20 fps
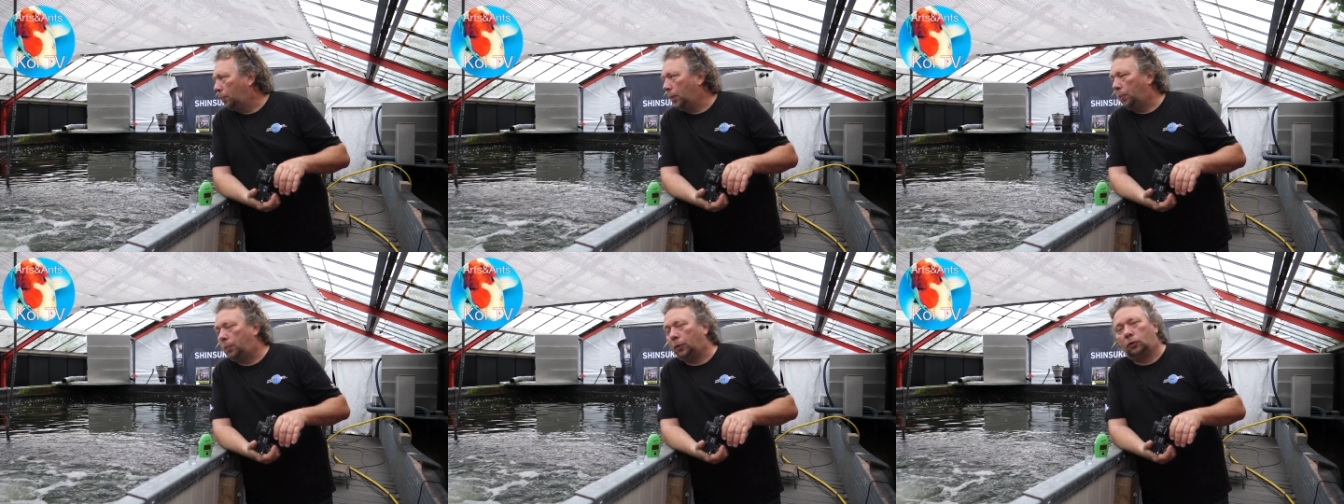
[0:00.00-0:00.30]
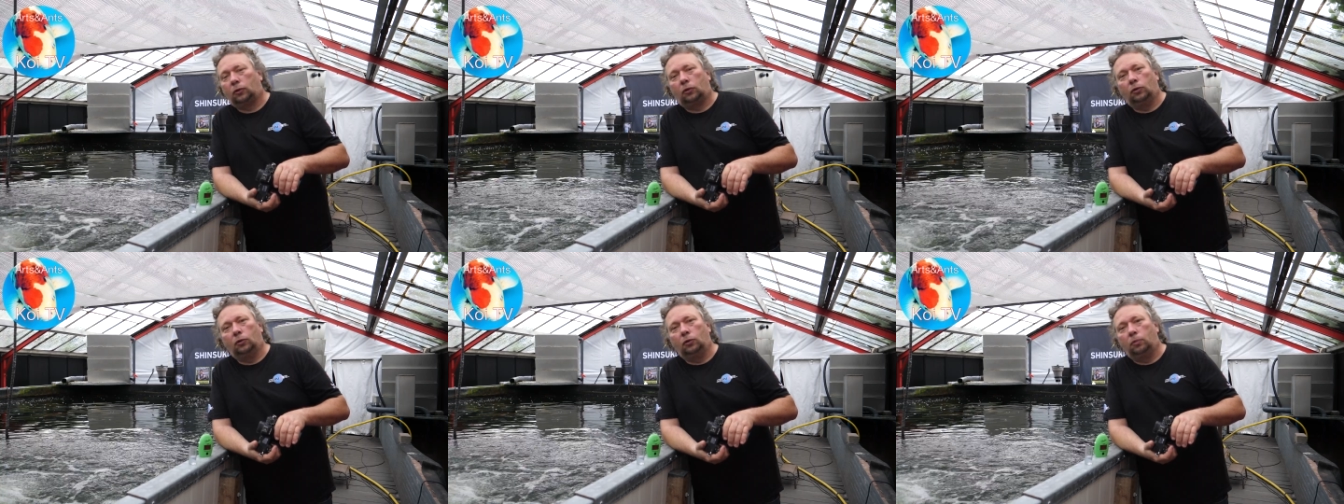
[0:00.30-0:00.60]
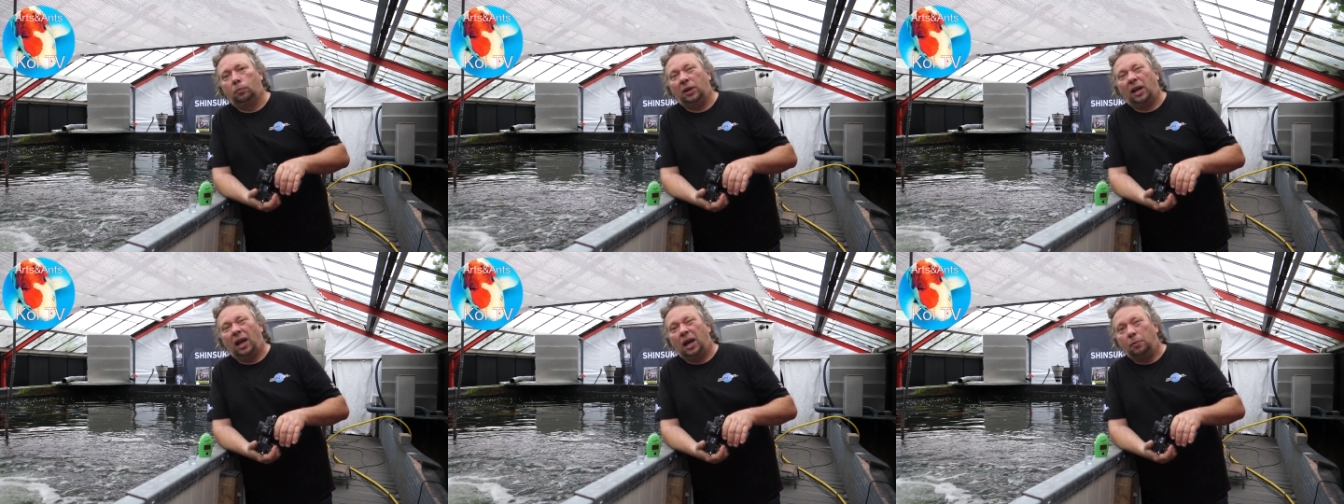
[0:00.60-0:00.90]
people
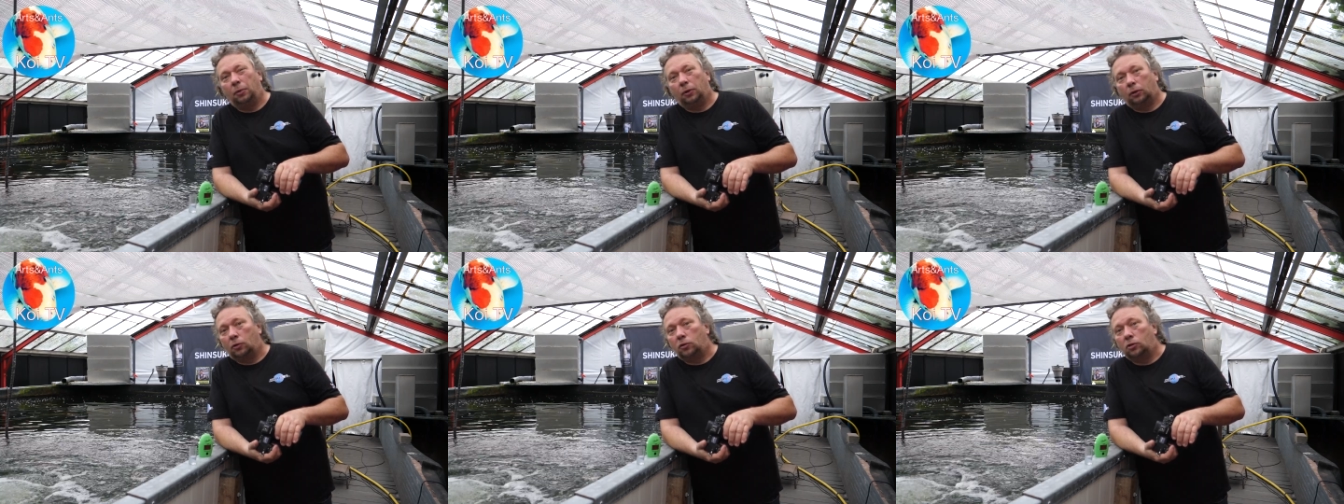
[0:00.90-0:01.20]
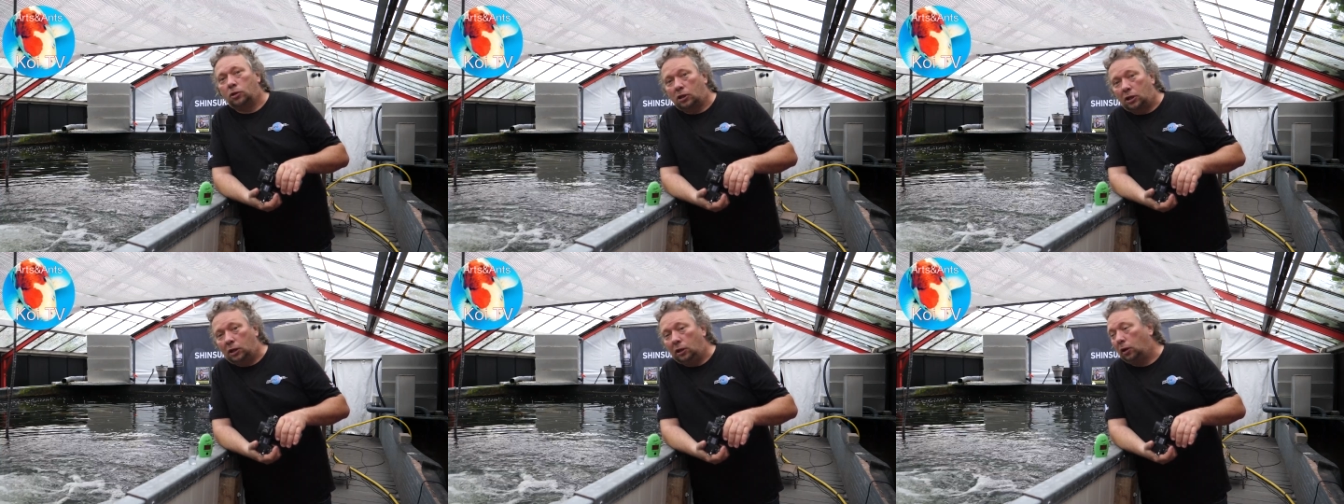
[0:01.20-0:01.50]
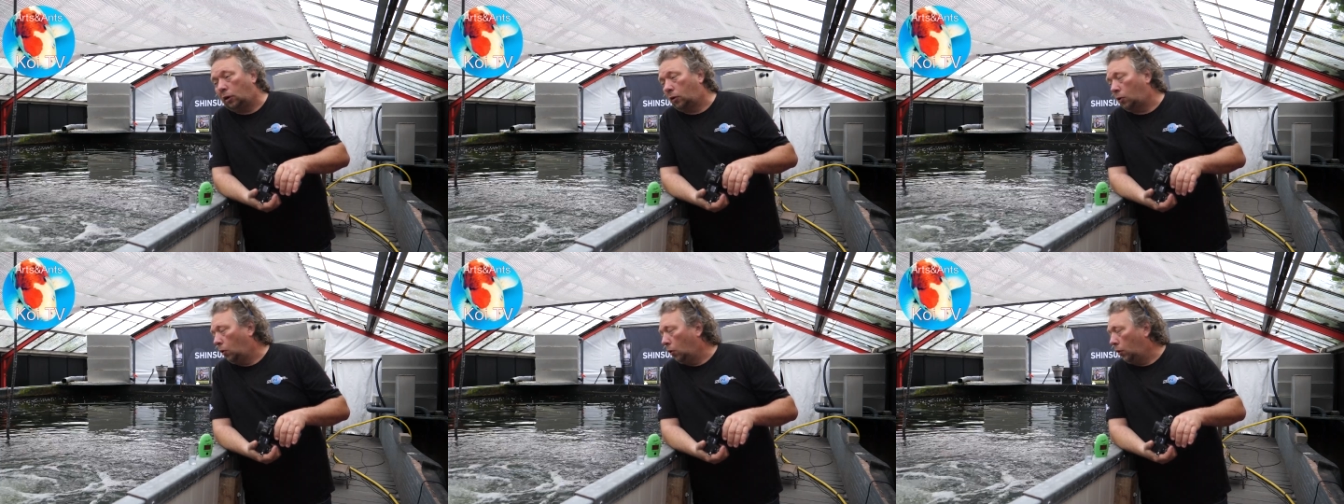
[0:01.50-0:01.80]
to be able to see
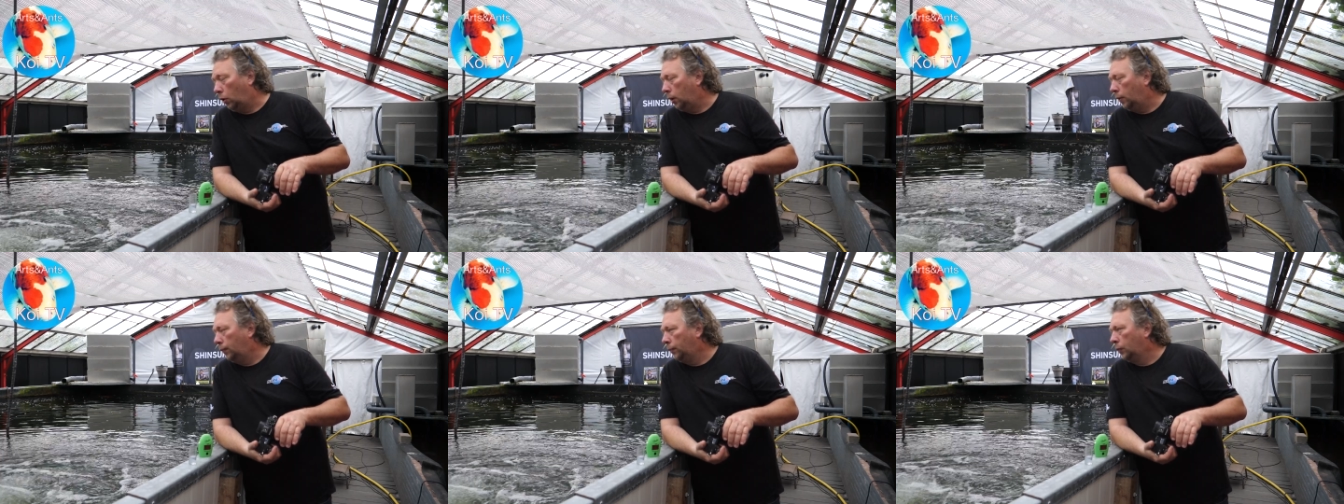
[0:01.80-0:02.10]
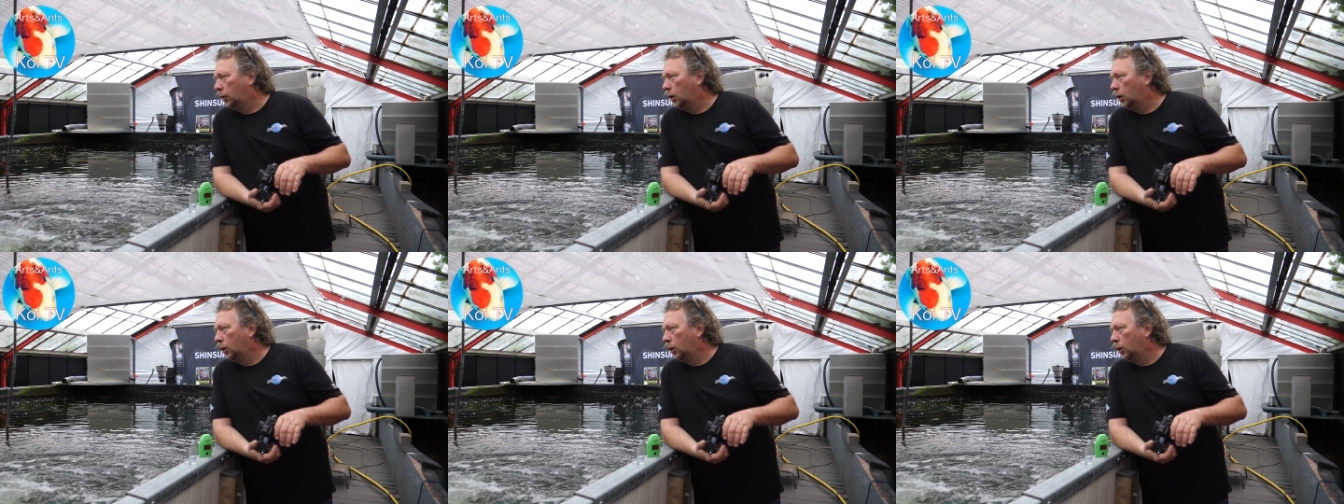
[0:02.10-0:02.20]
the koi.